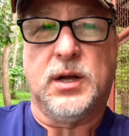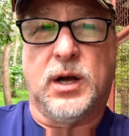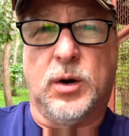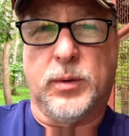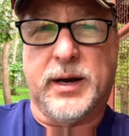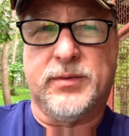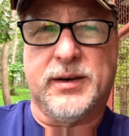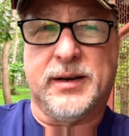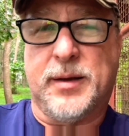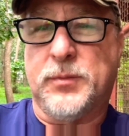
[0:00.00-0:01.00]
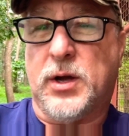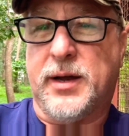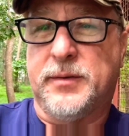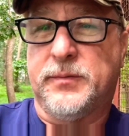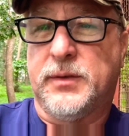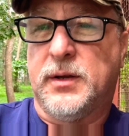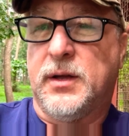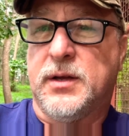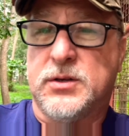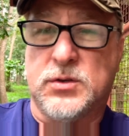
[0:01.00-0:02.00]
or whatever, and I'm not
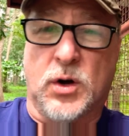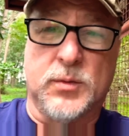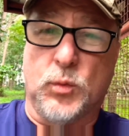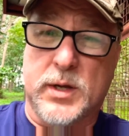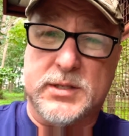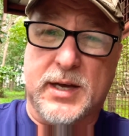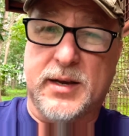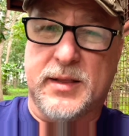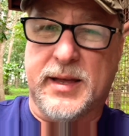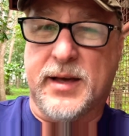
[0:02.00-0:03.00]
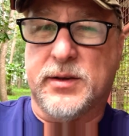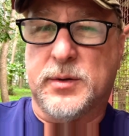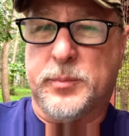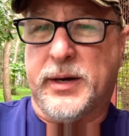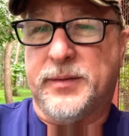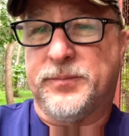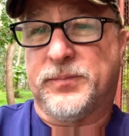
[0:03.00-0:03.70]
on one side or the other, but